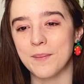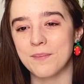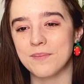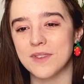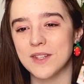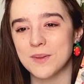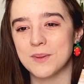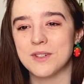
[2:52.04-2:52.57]

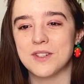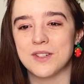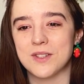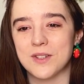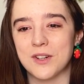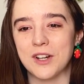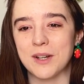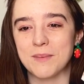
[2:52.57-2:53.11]
this one just
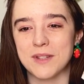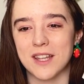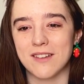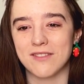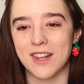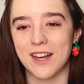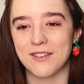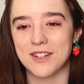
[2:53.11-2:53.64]
screams like
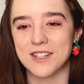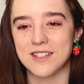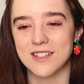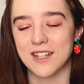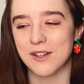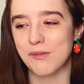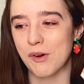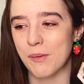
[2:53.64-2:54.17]
flowers
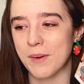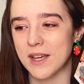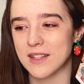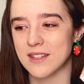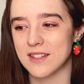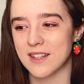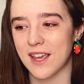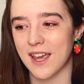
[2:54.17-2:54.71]
and
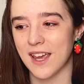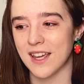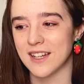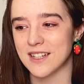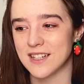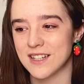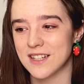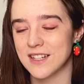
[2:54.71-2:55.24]
romance
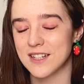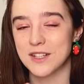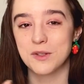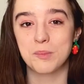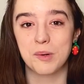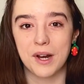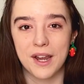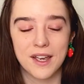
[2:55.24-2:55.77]
and
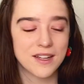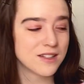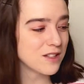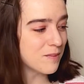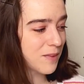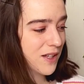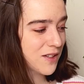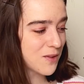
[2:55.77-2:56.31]
spring
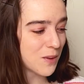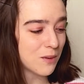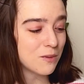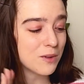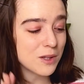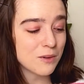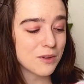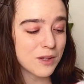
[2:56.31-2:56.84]
to me, so I
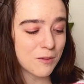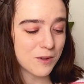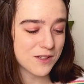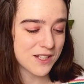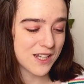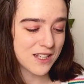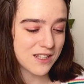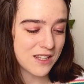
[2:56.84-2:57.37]
really want
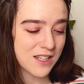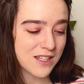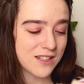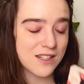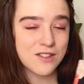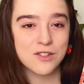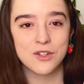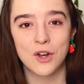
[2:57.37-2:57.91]
to get to this.
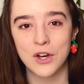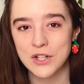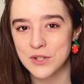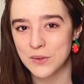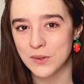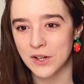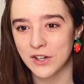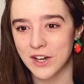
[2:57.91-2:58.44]
It's not
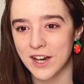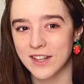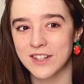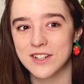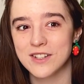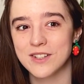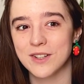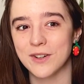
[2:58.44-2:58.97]
too long
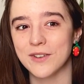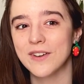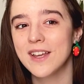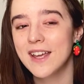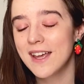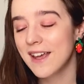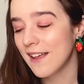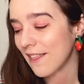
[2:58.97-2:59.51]
either, so
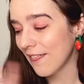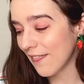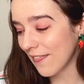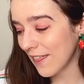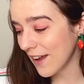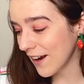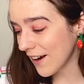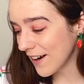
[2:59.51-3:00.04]

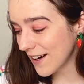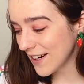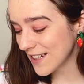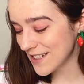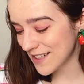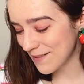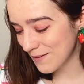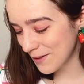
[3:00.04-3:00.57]
there
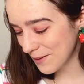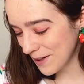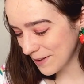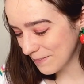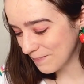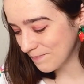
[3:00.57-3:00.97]
is number one.